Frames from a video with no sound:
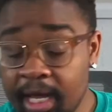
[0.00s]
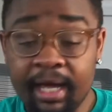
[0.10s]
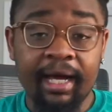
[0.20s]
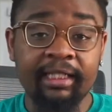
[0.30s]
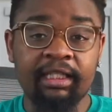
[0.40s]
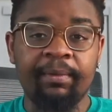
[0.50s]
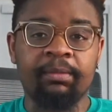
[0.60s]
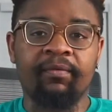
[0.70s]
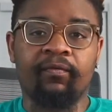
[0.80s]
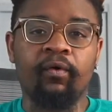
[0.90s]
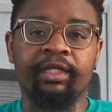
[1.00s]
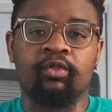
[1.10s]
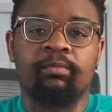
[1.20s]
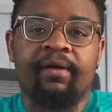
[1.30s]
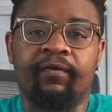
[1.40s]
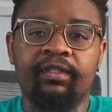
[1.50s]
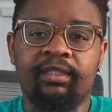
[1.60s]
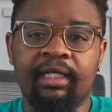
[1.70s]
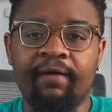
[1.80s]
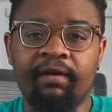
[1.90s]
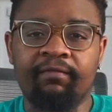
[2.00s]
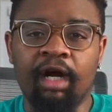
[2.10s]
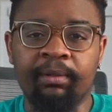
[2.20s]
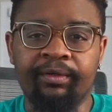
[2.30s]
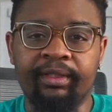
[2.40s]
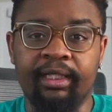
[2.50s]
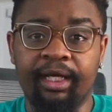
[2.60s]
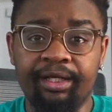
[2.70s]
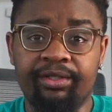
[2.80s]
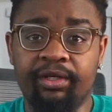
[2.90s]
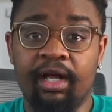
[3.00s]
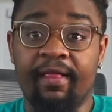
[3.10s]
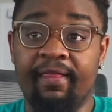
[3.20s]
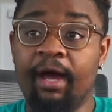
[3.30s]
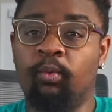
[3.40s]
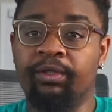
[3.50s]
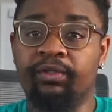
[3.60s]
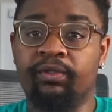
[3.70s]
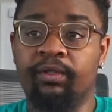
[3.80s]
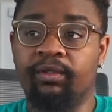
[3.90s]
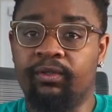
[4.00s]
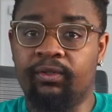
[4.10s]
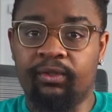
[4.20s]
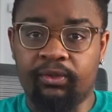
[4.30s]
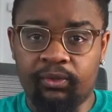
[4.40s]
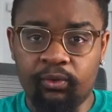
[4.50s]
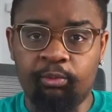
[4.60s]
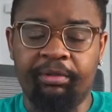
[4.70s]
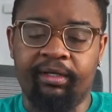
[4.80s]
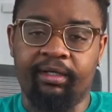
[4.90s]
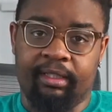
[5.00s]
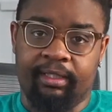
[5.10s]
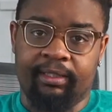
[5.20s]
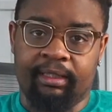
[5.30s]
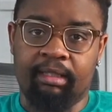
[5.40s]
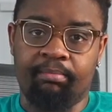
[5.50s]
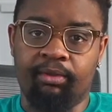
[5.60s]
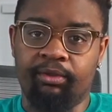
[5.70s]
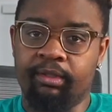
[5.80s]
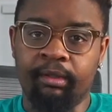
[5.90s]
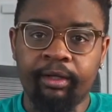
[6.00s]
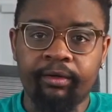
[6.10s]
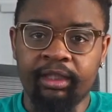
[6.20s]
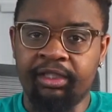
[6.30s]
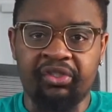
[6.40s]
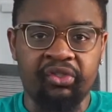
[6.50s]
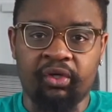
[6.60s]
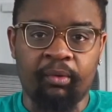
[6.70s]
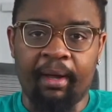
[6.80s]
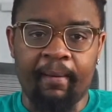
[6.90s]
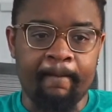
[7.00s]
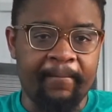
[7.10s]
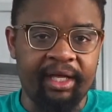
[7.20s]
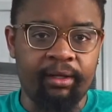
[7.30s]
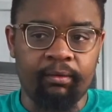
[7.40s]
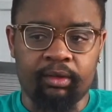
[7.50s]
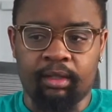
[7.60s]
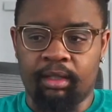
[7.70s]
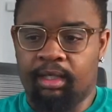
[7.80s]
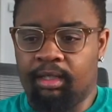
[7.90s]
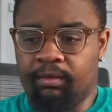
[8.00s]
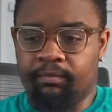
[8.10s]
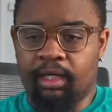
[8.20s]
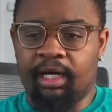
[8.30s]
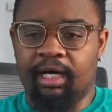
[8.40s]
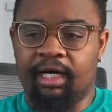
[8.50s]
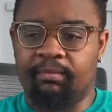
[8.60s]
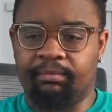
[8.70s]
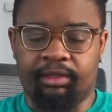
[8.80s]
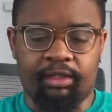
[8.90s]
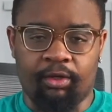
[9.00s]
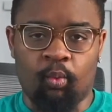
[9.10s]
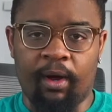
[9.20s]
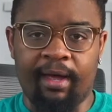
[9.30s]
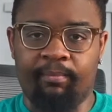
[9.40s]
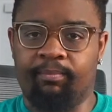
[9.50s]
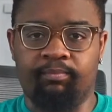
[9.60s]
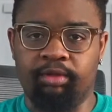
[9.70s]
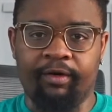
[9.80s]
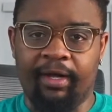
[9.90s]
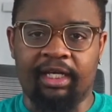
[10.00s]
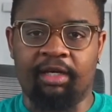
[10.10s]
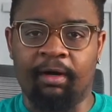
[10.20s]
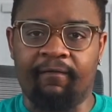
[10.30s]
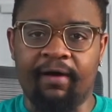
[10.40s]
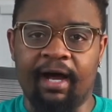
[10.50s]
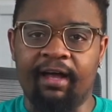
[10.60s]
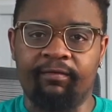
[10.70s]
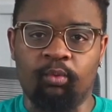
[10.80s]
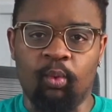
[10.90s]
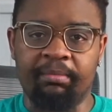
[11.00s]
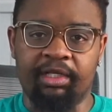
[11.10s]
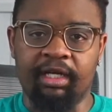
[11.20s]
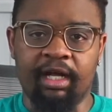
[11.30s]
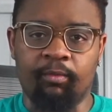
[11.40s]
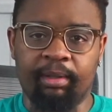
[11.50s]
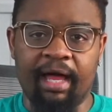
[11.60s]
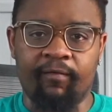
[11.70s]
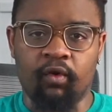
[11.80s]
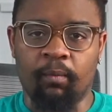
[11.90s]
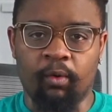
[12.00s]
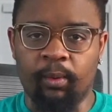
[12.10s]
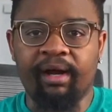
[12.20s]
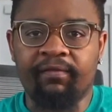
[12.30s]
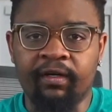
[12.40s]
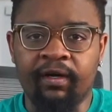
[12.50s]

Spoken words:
As I mentioned before, this was my first thing I've ever uploaded to Itch. That was stupid simple. You literally just go like build to the web, HTML5, WebGL platform or whatever,